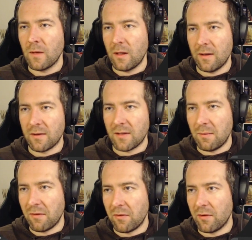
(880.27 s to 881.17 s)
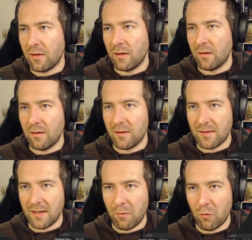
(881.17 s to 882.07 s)
Let's keep everything in the
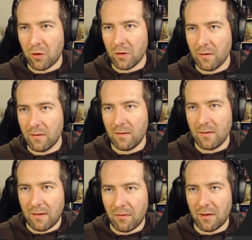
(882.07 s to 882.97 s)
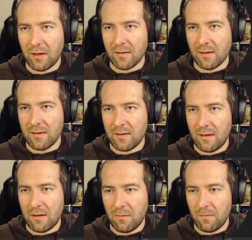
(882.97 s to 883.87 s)
same world. Everything is a list
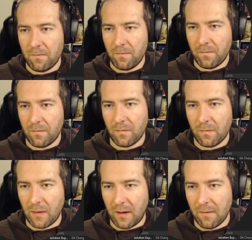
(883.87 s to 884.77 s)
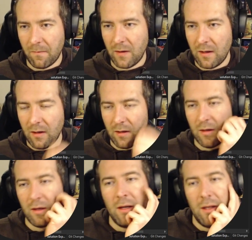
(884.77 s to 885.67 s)
now. Yep.
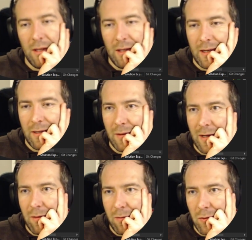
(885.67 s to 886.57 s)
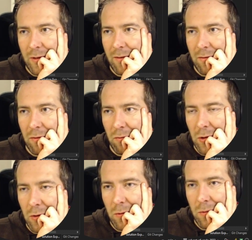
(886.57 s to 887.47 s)
And now for every
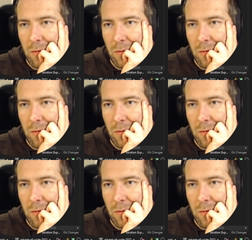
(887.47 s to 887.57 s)
row.